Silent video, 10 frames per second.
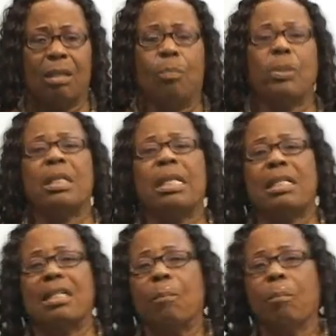Putting
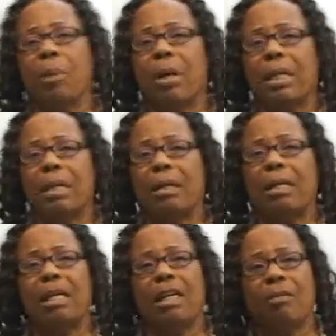it
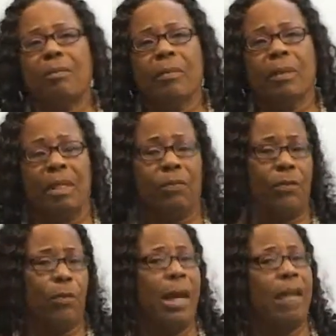symbolically. If
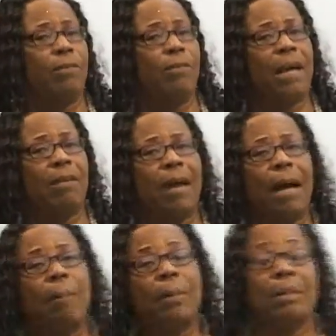you had 5
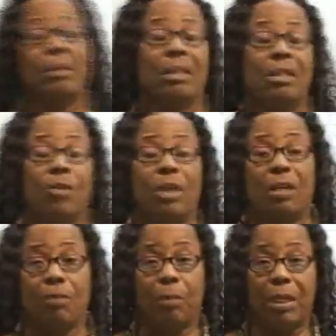apples and you
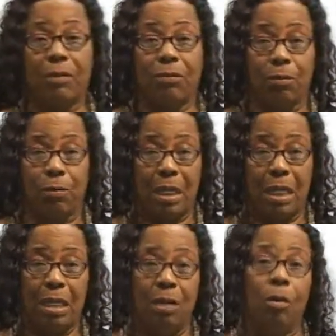gave away 3,